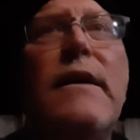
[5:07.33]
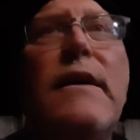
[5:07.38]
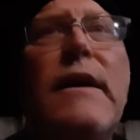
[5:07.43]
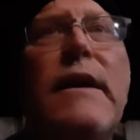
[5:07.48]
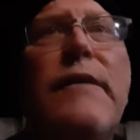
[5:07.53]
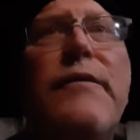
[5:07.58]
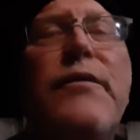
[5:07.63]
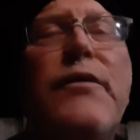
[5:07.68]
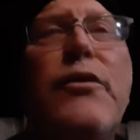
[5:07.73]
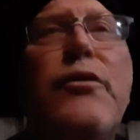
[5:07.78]

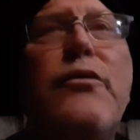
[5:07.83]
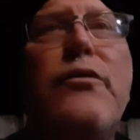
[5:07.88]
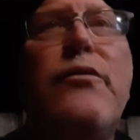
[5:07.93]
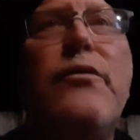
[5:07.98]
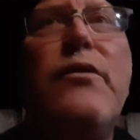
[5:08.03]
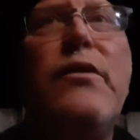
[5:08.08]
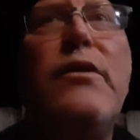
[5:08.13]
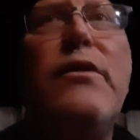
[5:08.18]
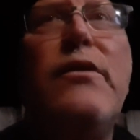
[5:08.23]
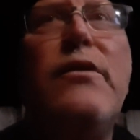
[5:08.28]
If you,
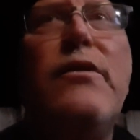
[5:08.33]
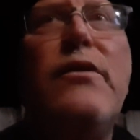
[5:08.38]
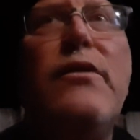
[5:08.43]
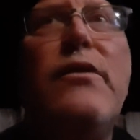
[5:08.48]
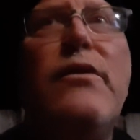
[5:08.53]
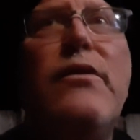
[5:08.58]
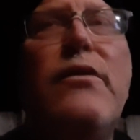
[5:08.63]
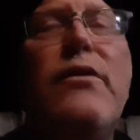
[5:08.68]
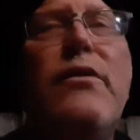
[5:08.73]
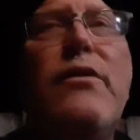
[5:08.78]

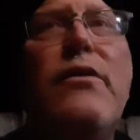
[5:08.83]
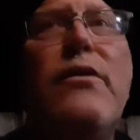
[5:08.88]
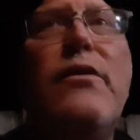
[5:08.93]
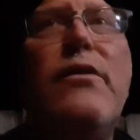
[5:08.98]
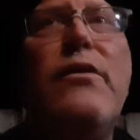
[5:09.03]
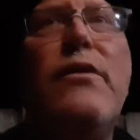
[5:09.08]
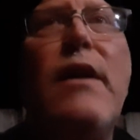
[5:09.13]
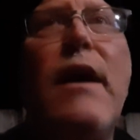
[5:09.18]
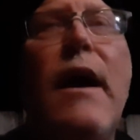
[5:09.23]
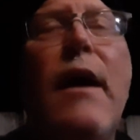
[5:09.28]

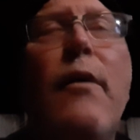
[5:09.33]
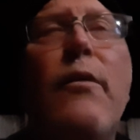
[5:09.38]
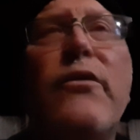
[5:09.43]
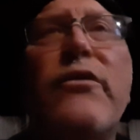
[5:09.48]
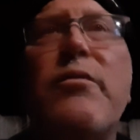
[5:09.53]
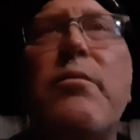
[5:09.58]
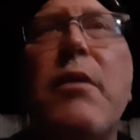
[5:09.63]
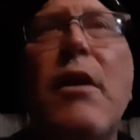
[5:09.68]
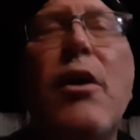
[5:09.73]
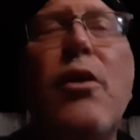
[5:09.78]
I was
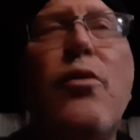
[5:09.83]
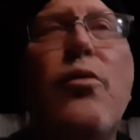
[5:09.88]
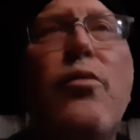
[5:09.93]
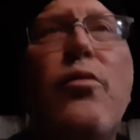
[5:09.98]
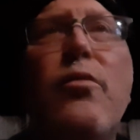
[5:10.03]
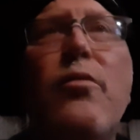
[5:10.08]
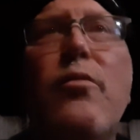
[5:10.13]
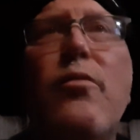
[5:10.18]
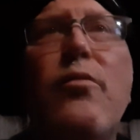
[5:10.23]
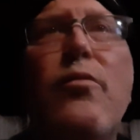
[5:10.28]
below
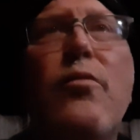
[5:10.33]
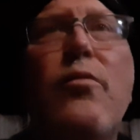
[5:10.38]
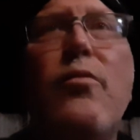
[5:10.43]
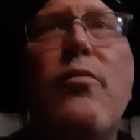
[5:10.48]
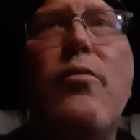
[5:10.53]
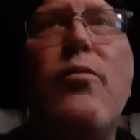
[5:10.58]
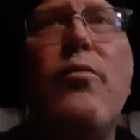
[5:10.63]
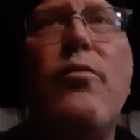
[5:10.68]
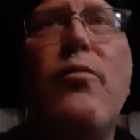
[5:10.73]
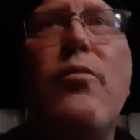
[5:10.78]

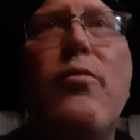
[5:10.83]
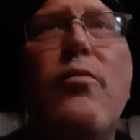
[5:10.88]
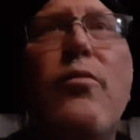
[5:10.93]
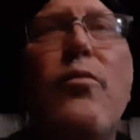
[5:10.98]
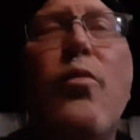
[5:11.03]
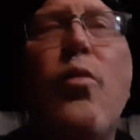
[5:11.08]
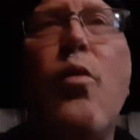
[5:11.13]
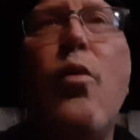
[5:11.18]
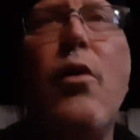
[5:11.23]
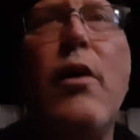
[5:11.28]

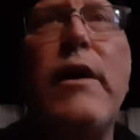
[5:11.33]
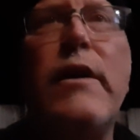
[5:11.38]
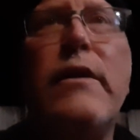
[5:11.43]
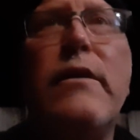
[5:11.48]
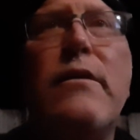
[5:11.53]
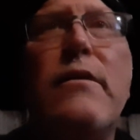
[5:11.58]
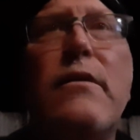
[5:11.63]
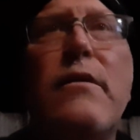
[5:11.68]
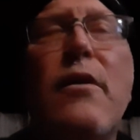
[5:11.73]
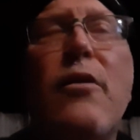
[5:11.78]
1
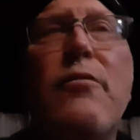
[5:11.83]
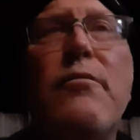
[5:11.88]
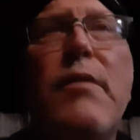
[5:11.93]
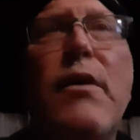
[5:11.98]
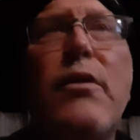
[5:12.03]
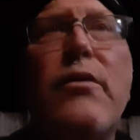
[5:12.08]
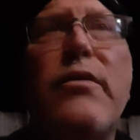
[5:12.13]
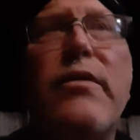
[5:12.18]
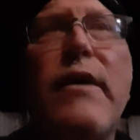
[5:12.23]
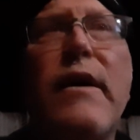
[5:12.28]
on
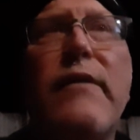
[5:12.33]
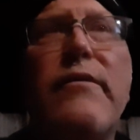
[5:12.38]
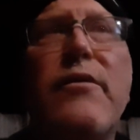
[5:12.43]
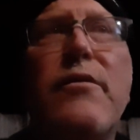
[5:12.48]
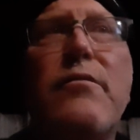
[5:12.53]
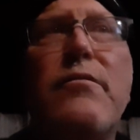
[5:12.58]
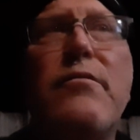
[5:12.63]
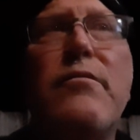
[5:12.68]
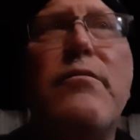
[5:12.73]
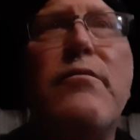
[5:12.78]
both of them,
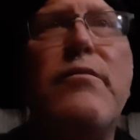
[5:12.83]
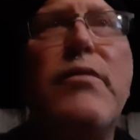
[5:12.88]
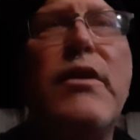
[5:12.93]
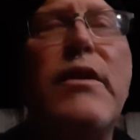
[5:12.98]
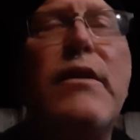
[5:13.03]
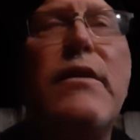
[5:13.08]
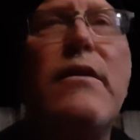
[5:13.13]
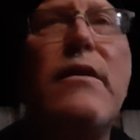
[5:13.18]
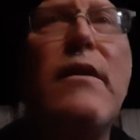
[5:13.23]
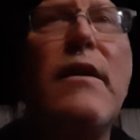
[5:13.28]
but
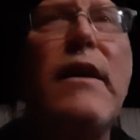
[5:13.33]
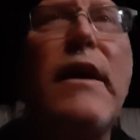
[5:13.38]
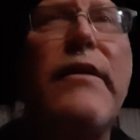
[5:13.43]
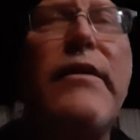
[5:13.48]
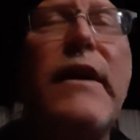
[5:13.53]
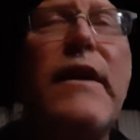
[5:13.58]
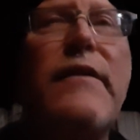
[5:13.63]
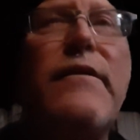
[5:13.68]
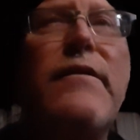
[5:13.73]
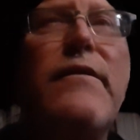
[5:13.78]
I
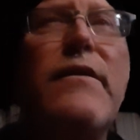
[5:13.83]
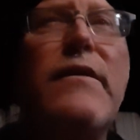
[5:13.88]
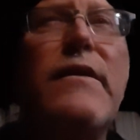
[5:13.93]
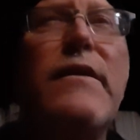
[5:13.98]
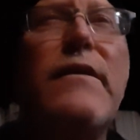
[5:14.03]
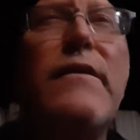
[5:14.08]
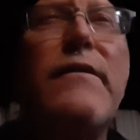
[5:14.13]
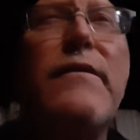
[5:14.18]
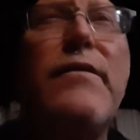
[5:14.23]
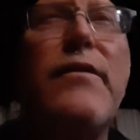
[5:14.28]
think
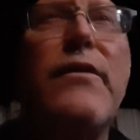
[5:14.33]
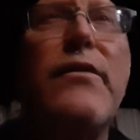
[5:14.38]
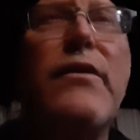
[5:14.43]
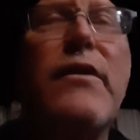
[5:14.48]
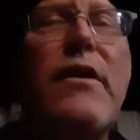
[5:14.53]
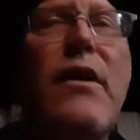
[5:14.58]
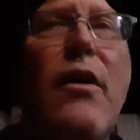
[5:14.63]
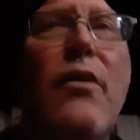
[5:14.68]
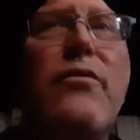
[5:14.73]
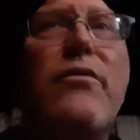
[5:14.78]
for the
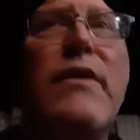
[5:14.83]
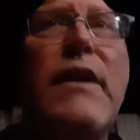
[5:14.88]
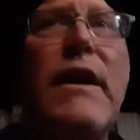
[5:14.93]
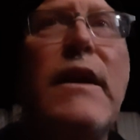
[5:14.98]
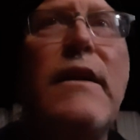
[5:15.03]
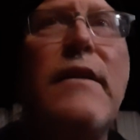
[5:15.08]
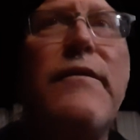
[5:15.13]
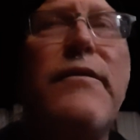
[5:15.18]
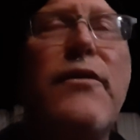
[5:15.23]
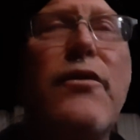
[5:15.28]

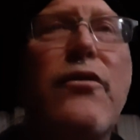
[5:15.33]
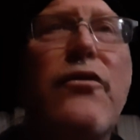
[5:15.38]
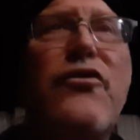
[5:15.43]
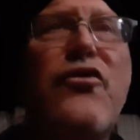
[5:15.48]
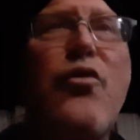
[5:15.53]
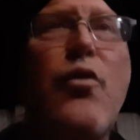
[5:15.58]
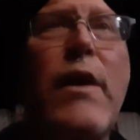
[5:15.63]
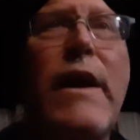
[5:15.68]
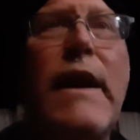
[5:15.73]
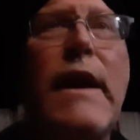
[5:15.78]
cotinine, if you're
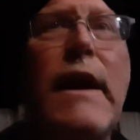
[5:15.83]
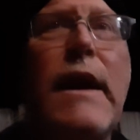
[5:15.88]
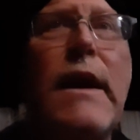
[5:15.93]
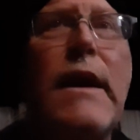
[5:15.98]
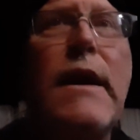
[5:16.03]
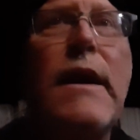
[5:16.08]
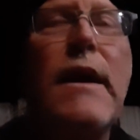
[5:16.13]
20